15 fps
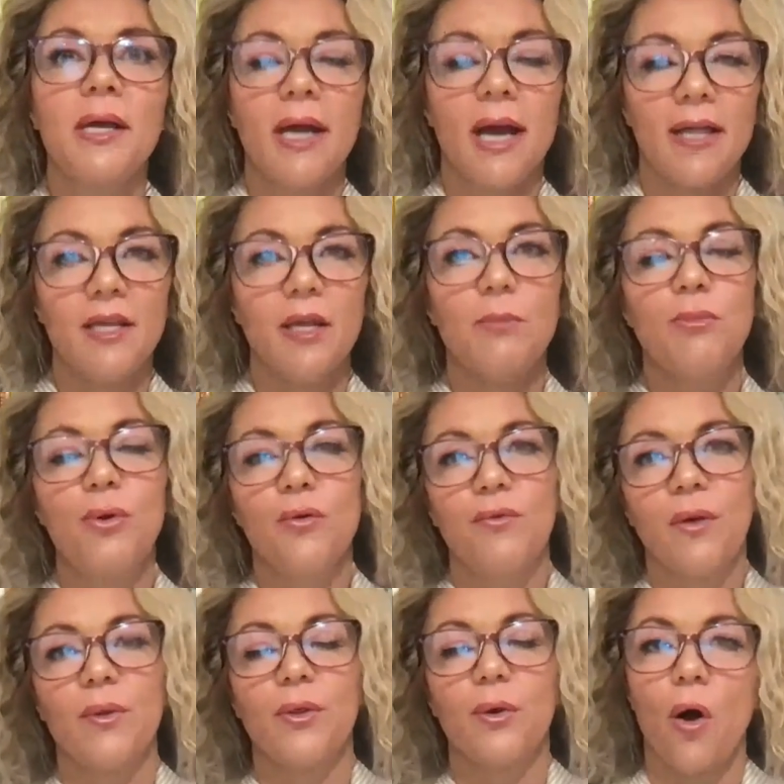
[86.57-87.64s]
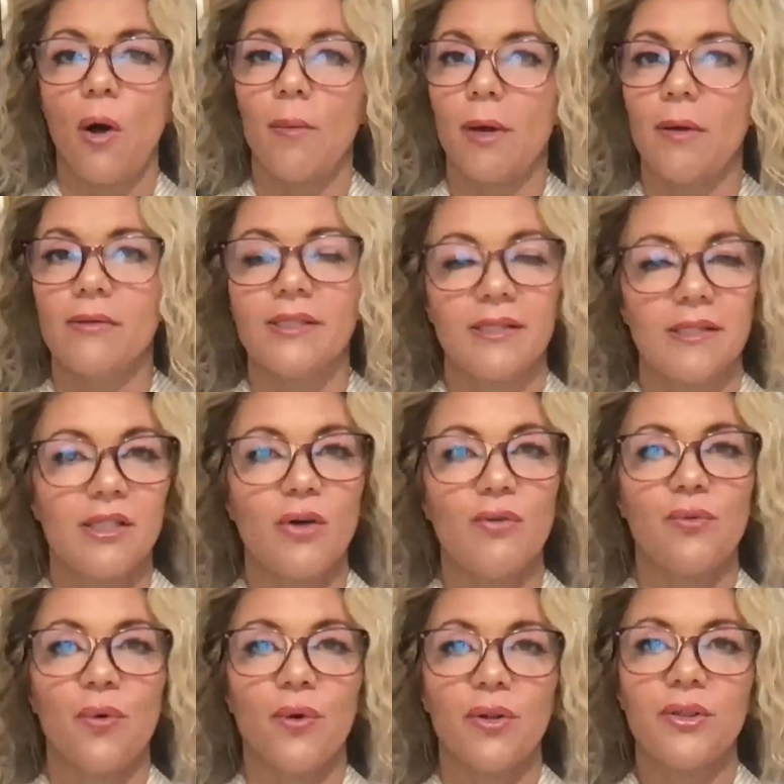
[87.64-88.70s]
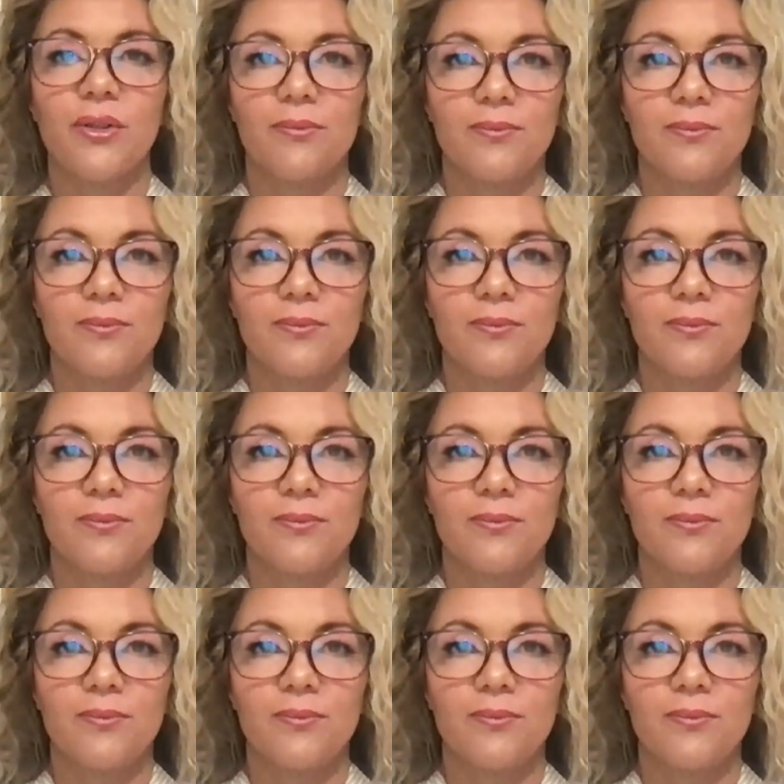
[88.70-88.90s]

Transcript: and then moving with the hormones and so forth.